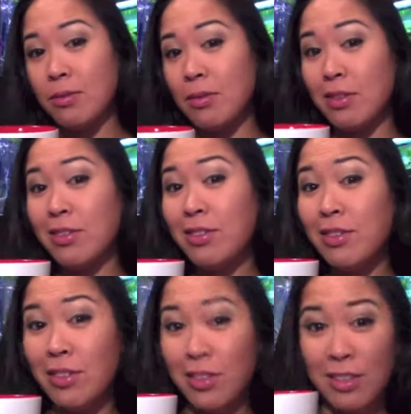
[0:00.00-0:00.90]
This
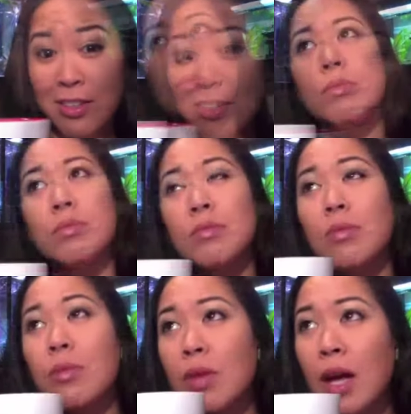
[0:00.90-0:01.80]
is good.
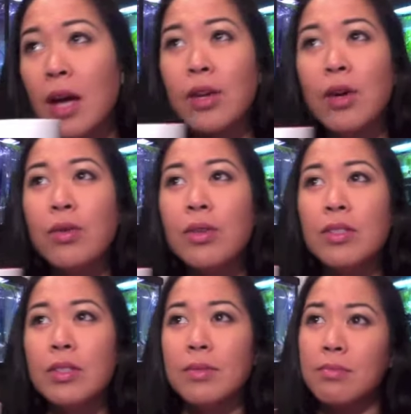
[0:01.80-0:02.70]
Now I know there's